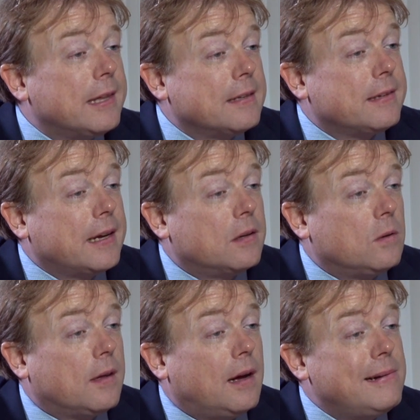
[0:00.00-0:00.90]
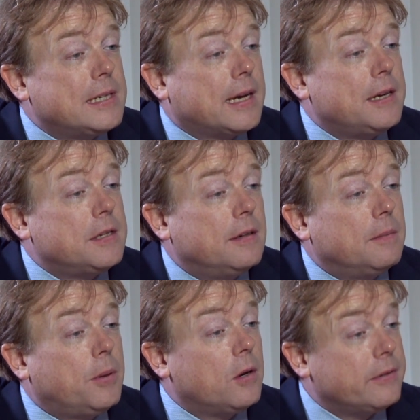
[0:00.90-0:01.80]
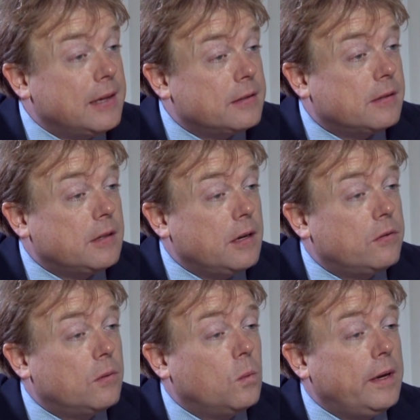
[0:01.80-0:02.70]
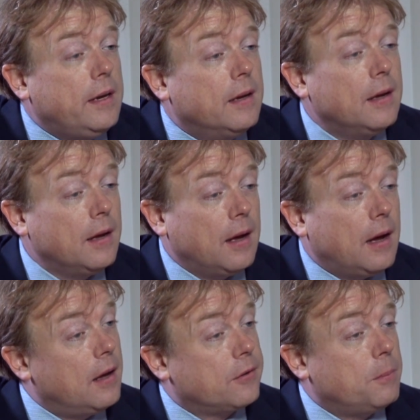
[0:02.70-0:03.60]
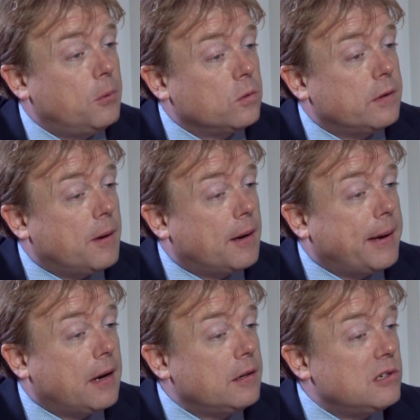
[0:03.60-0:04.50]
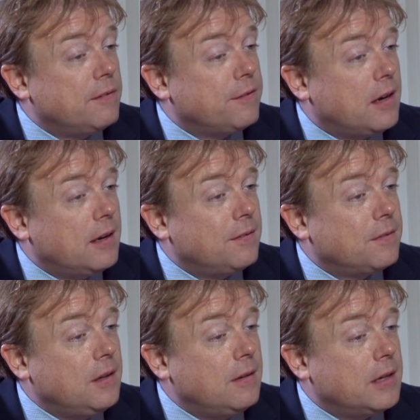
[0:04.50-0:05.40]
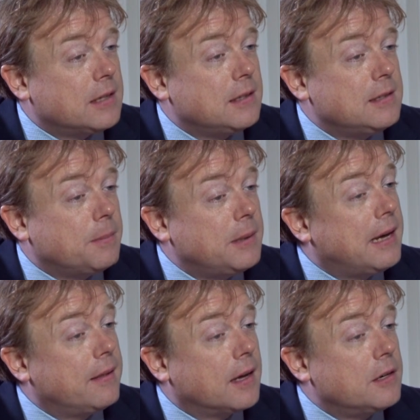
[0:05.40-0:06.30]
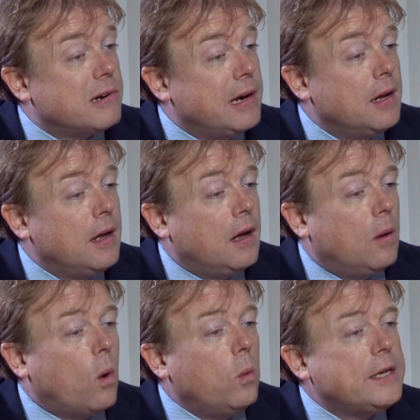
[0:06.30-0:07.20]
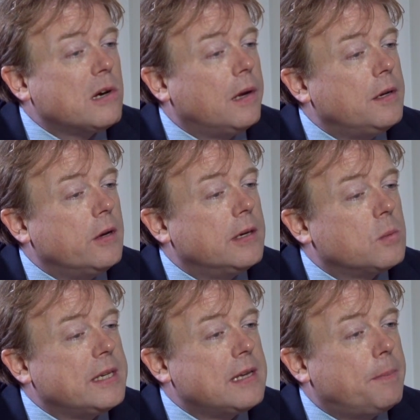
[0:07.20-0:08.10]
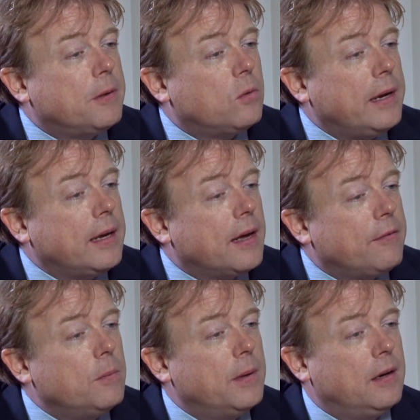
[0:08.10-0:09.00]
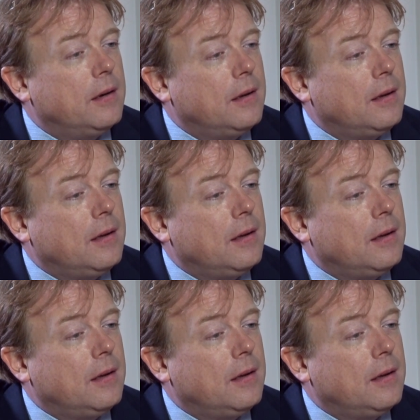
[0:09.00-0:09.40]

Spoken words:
think tank called the Higher Education Policy Institute, and we are supported by about 105 universities up and down the country. And what we try and do is we sit between government